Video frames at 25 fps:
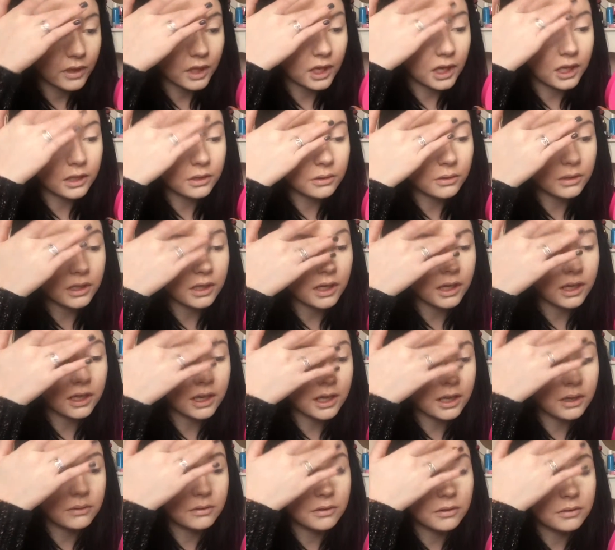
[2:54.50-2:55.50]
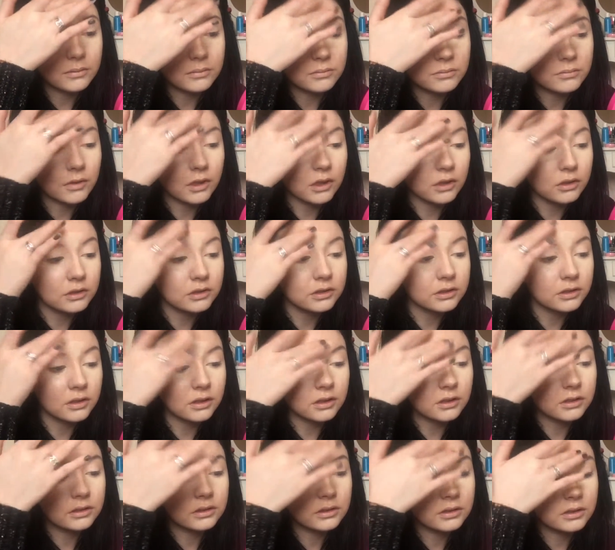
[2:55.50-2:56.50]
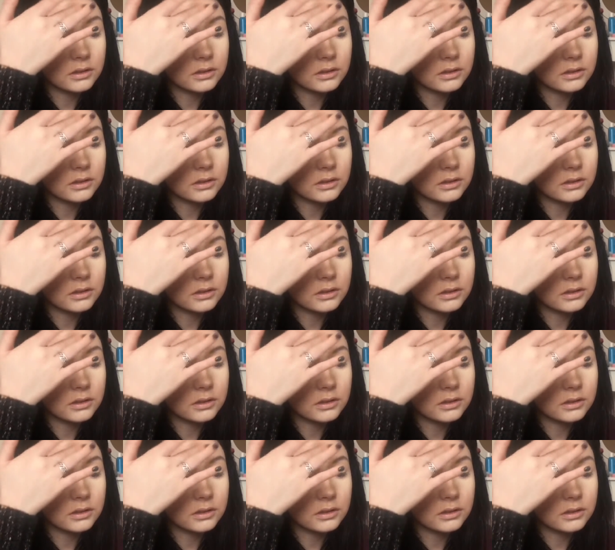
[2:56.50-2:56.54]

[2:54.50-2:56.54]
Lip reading: I quite like how it looks though.